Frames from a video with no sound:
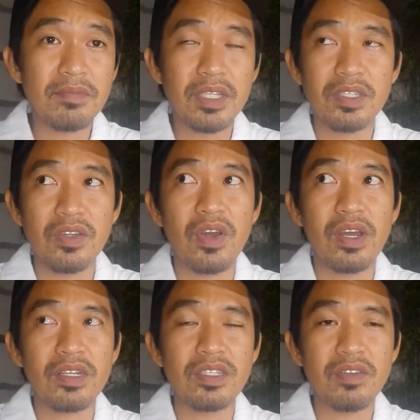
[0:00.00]
because there
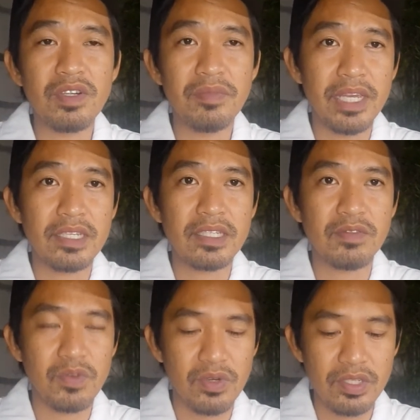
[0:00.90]
are several banks, of
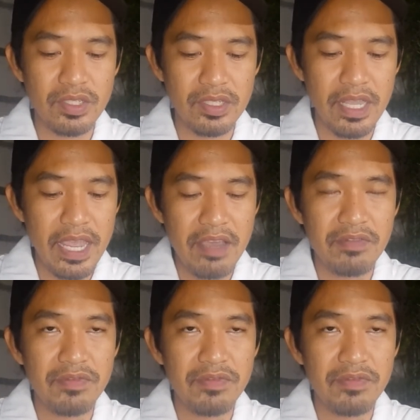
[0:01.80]
course. They have